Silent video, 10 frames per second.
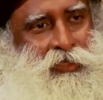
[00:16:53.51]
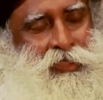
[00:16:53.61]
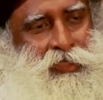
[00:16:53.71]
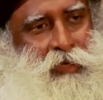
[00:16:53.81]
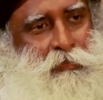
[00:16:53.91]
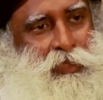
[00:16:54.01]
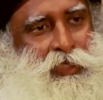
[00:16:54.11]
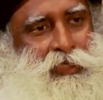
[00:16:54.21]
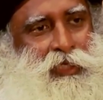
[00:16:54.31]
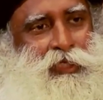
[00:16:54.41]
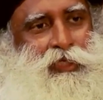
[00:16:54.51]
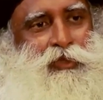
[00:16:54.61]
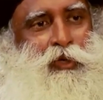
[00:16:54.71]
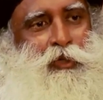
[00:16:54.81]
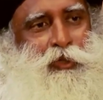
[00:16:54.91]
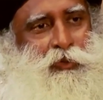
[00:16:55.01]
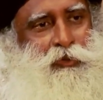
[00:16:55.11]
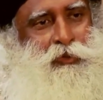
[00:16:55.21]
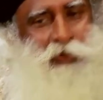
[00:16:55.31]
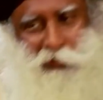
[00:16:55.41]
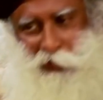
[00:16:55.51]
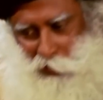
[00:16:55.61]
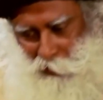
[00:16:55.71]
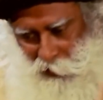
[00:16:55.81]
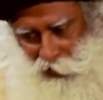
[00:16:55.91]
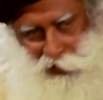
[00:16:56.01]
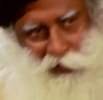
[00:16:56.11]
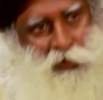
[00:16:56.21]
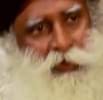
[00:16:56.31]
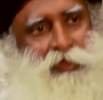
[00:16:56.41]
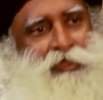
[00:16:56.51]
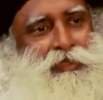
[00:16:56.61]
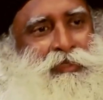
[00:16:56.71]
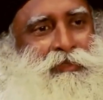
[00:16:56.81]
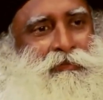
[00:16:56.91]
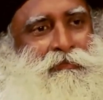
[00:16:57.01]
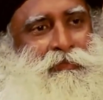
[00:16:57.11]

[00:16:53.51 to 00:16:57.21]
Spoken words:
Something that is not you, you want to make it yours.